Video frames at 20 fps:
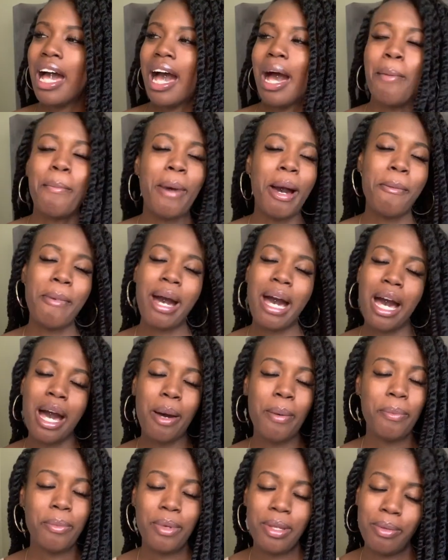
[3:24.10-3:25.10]
My
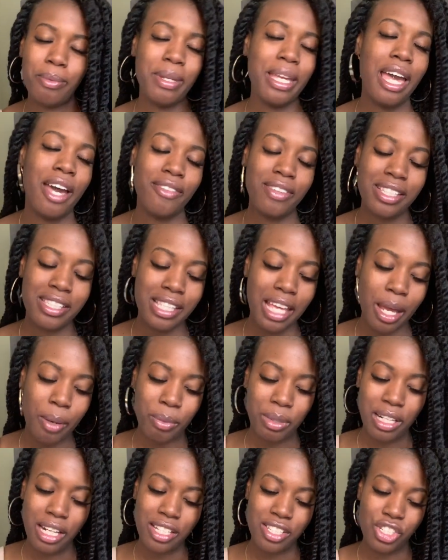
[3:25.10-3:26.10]
mom, we have the same
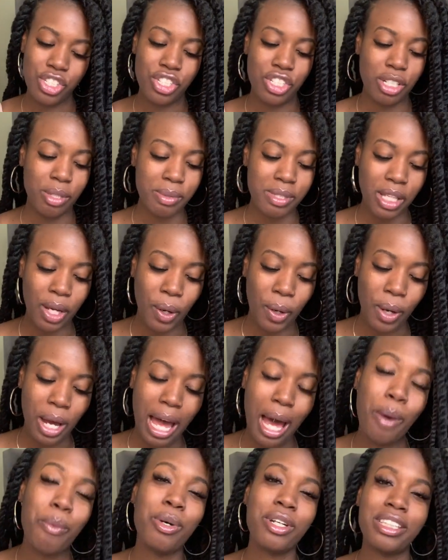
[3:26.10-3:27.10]
relationship. So
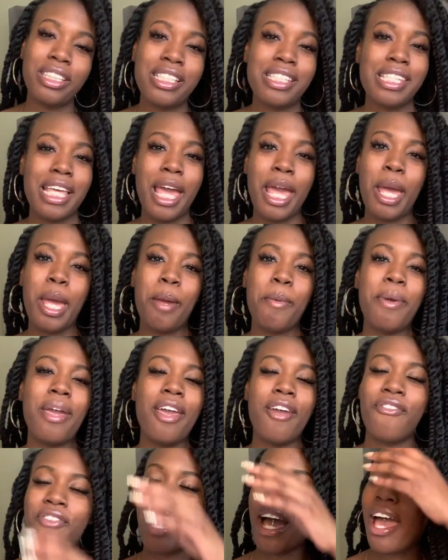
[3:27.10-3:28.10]
I want the same
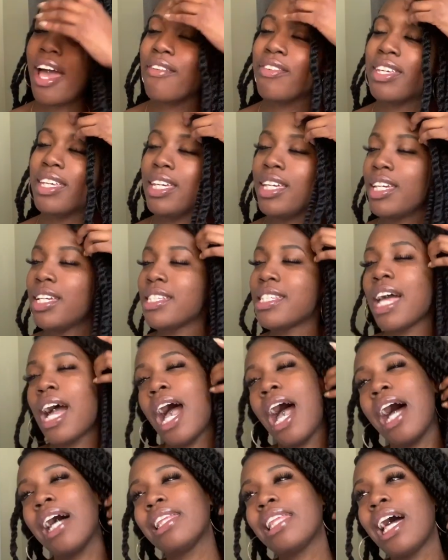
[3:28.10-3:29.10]
if I have kids.
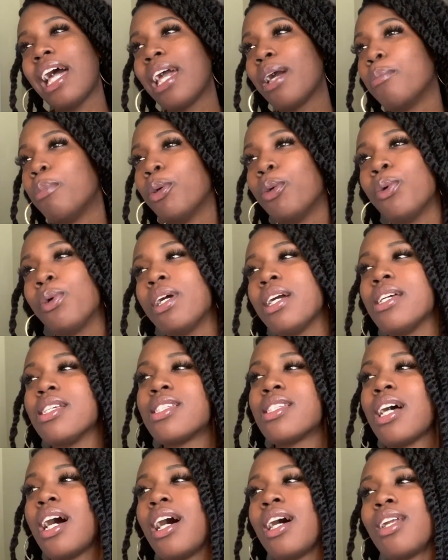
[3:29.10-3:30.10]
I like
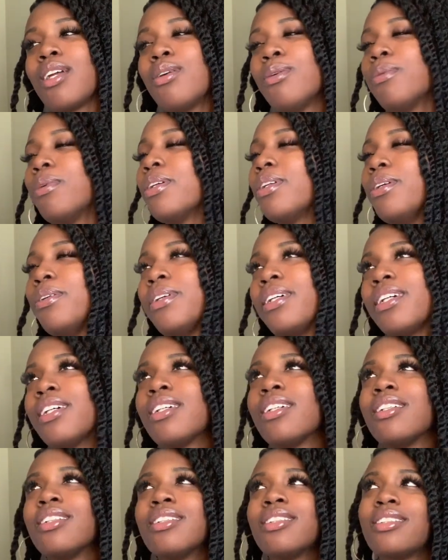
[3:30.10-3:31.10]
boys. I don't want no
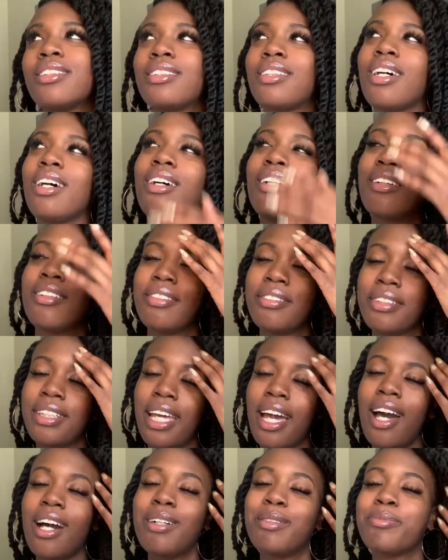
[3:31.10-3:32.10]
girls. So
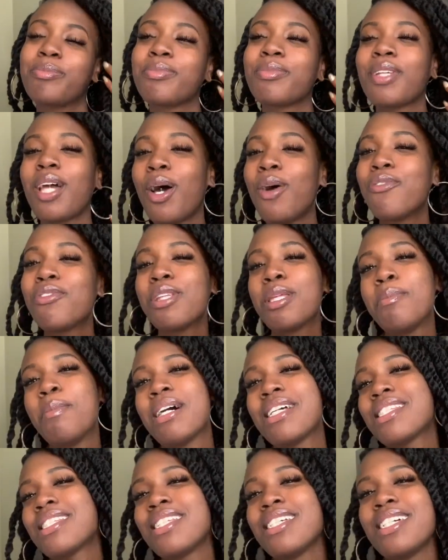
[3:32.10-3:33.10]
yeah, hopefully
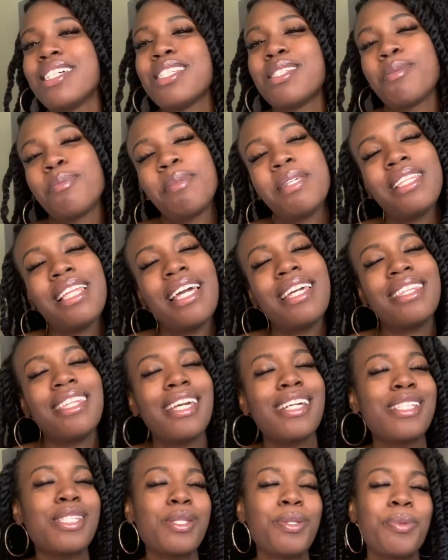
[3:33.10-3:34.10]
my sons will be like
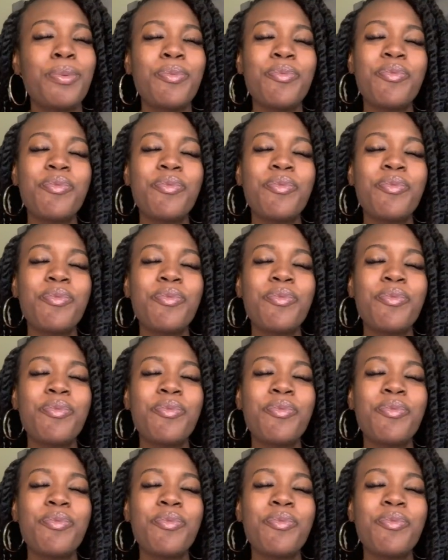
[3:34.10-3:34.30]
that too.